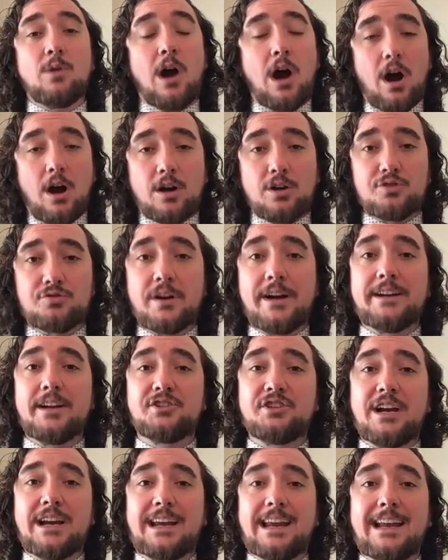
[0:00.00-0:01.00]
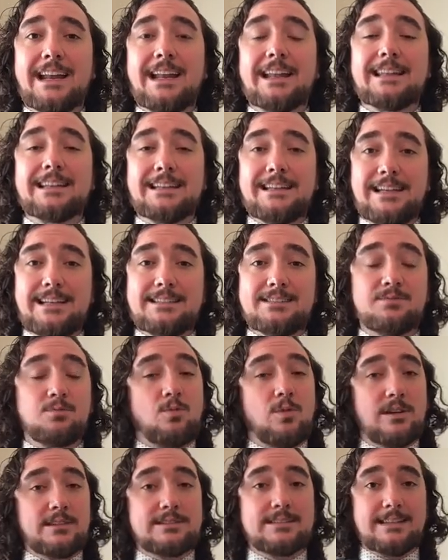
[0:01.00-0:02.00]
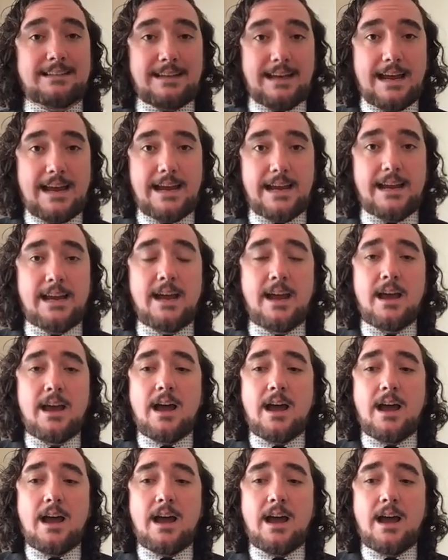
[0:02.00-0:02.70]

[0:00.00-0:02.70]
are trying to check in at least once a day.